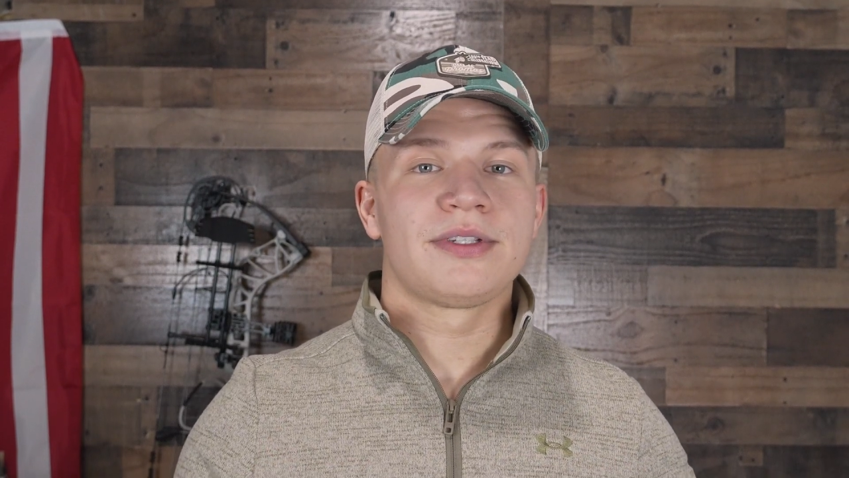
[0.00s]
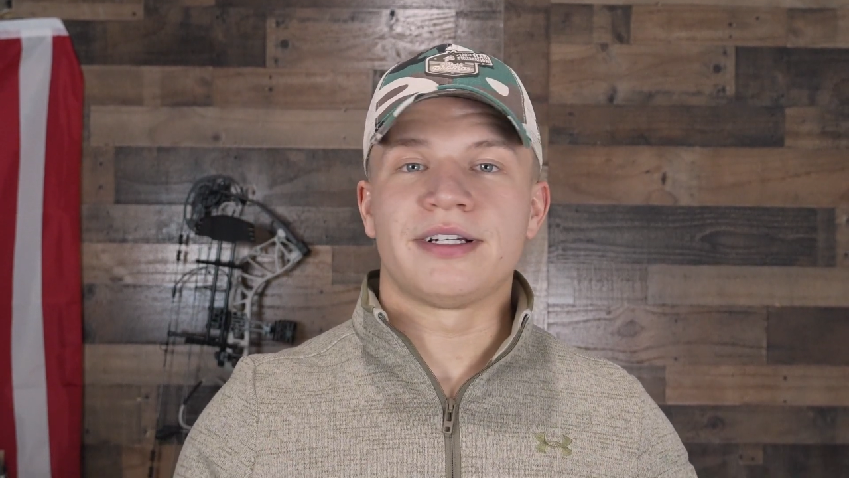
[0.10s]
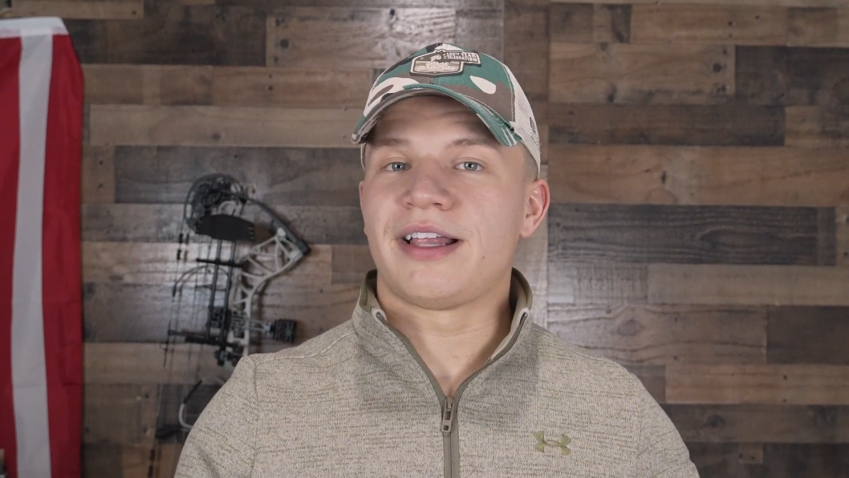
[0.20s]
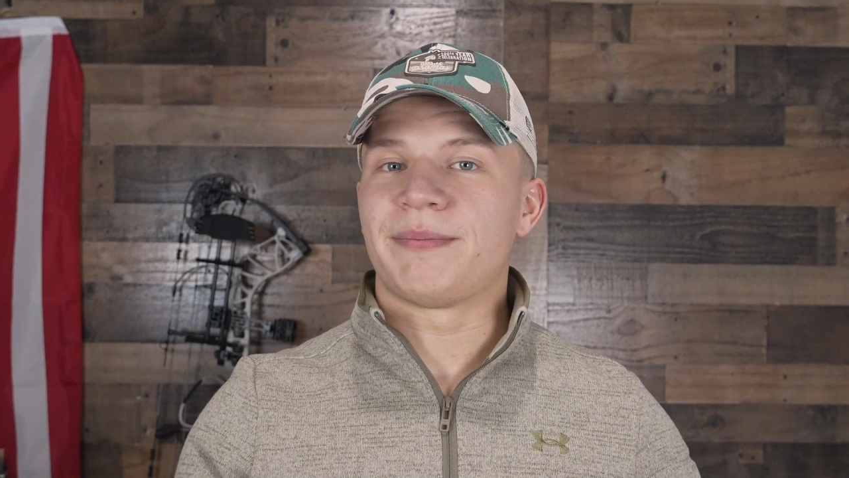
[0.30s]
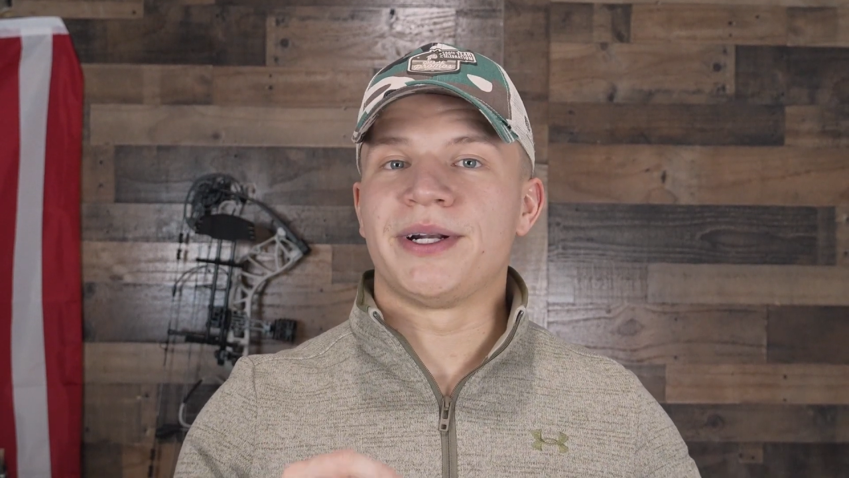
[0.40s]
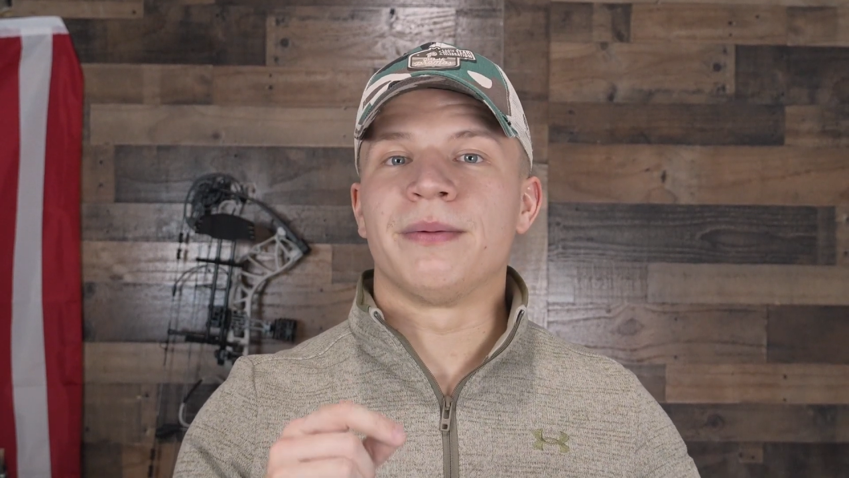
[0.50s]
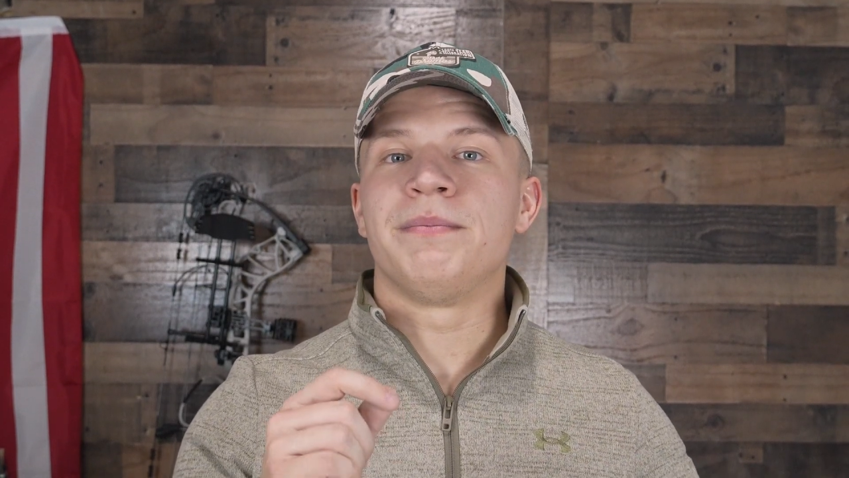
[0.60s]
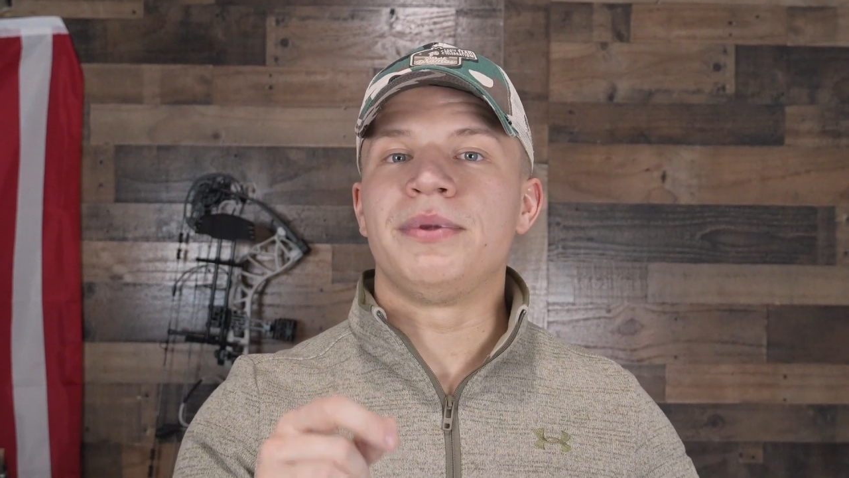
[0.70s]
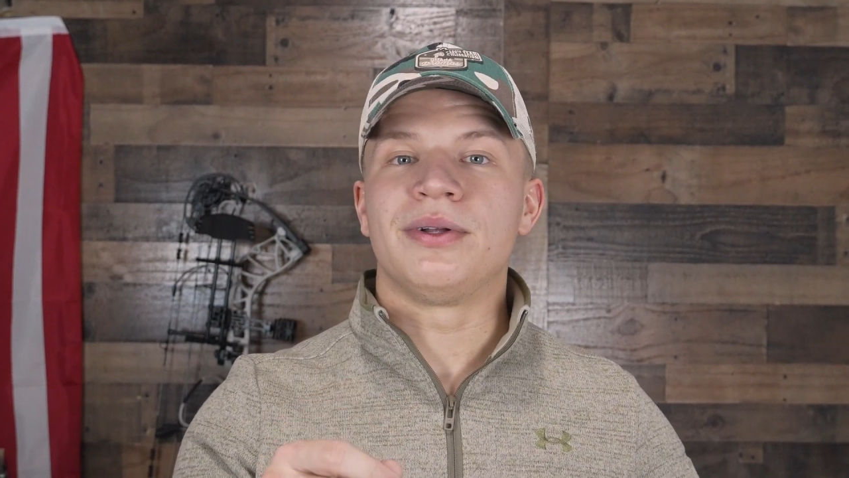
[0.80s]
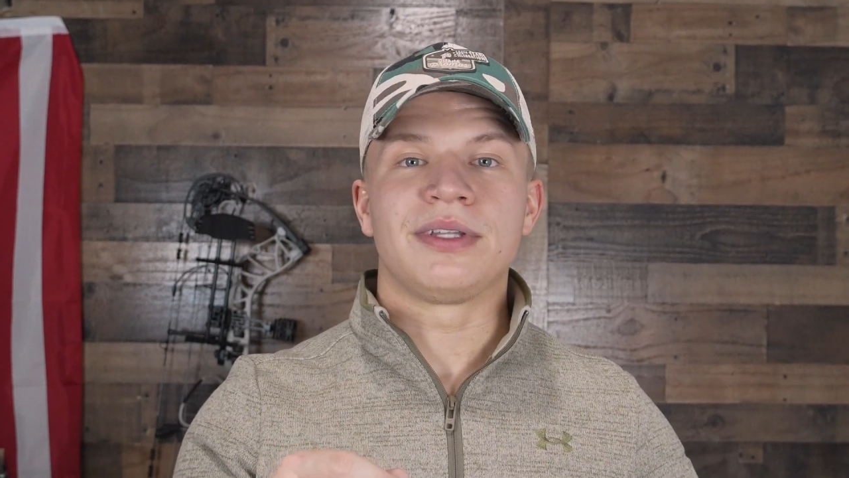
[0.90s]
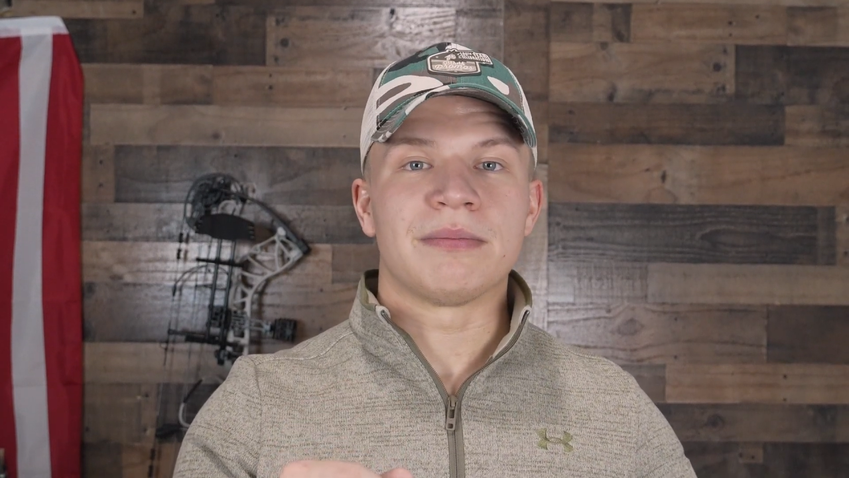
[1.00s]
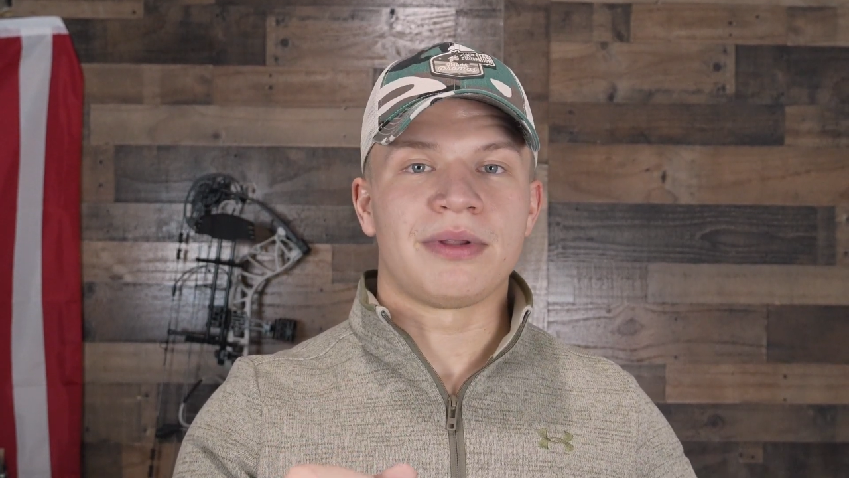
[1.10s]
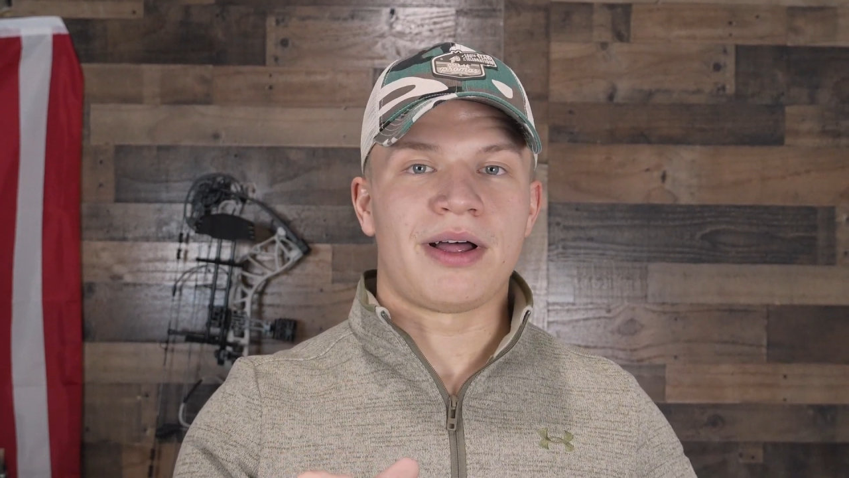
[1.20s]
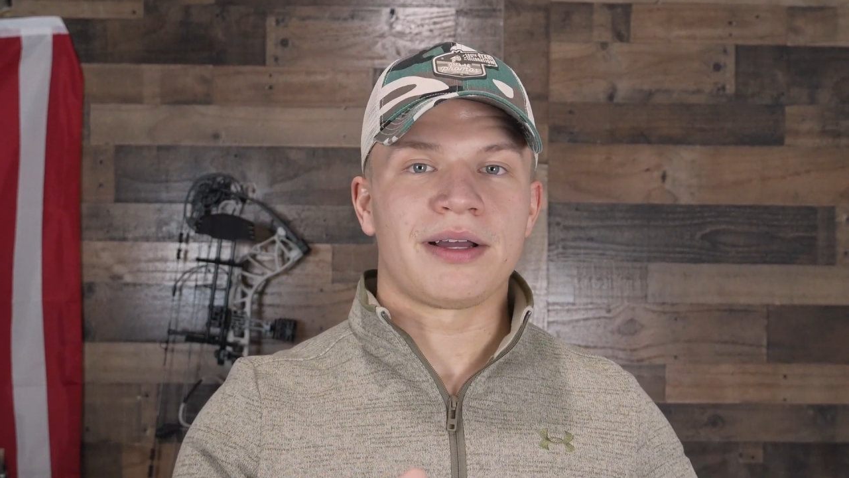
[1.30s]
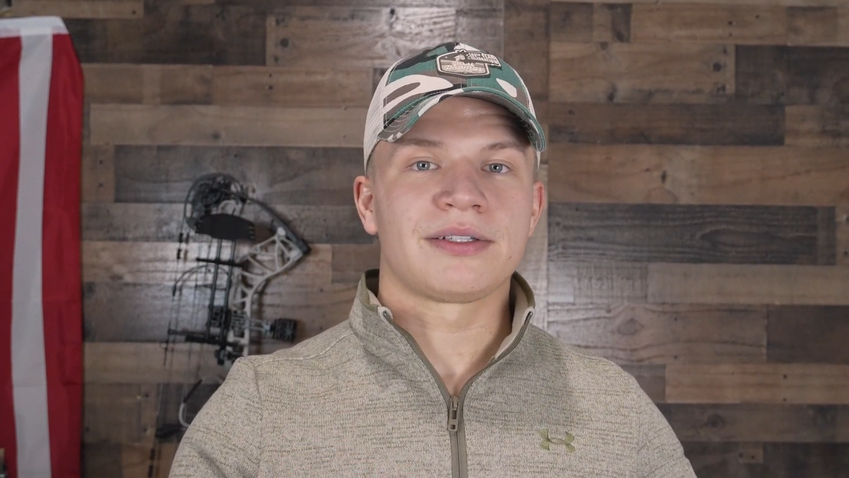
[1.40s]
and a lot better building
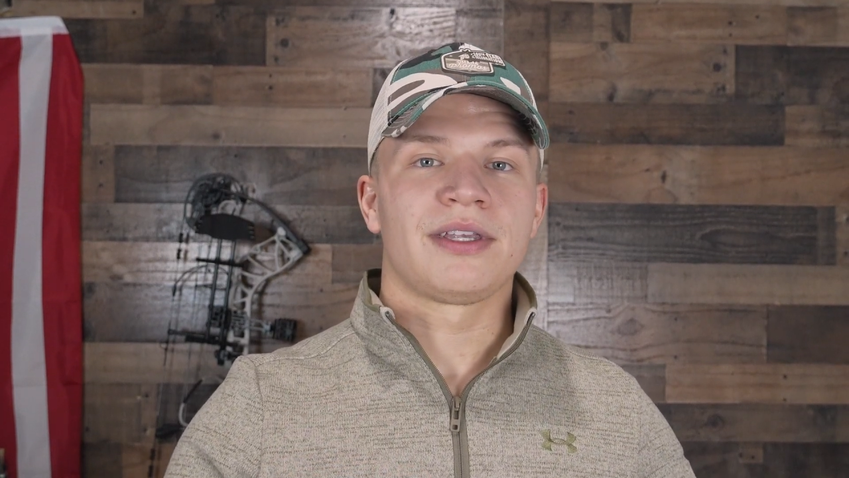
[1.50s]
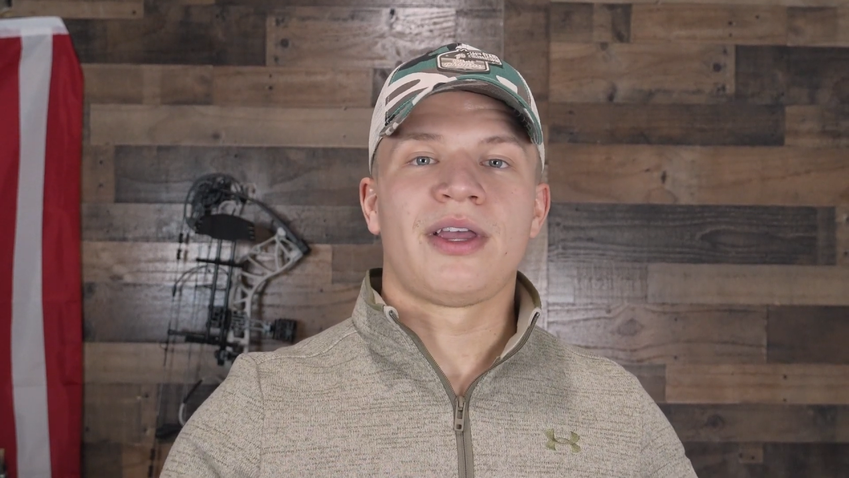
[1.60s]
blocks